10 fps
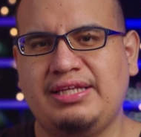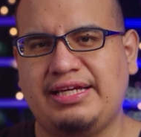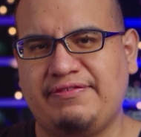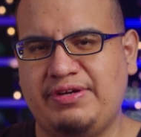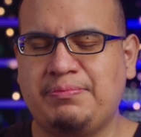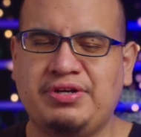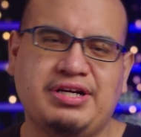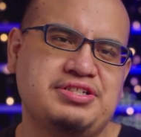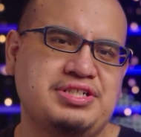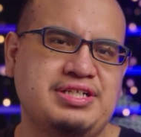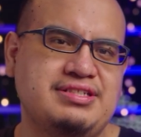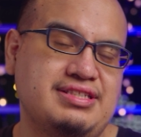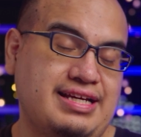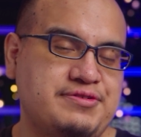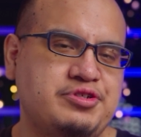like event productions
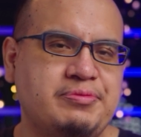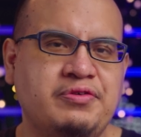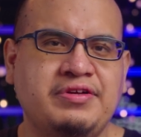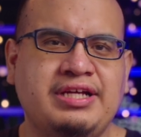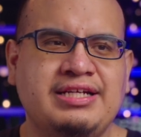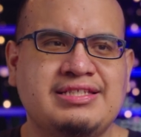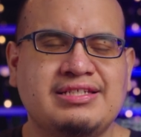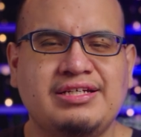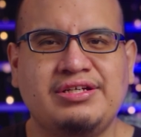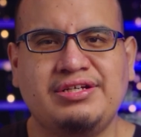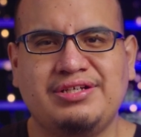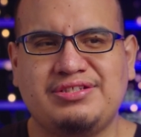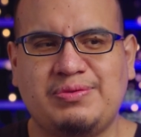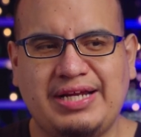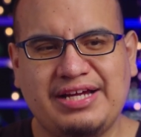and live stream overlays.
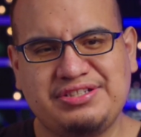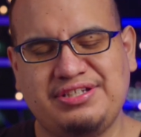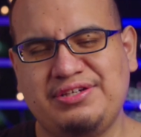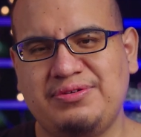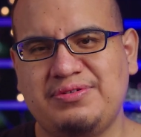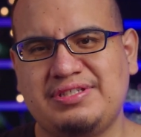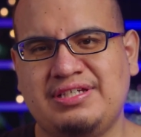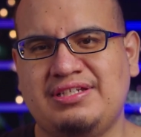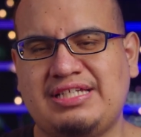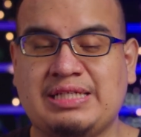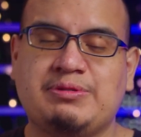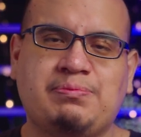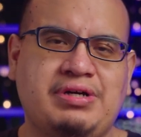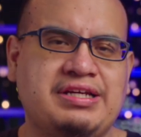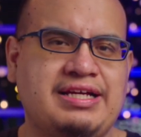So what I actually use is
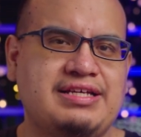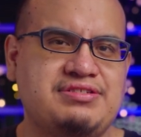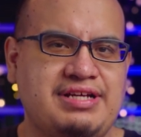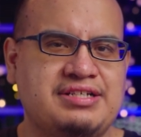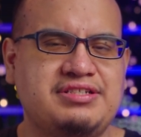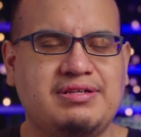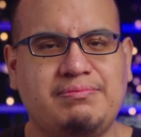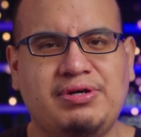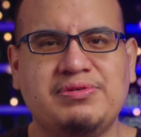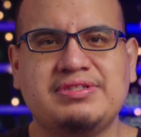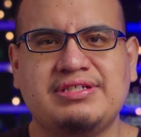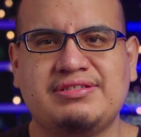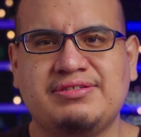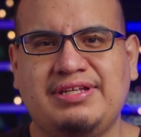XSplit Broadcaster to actually compose this. So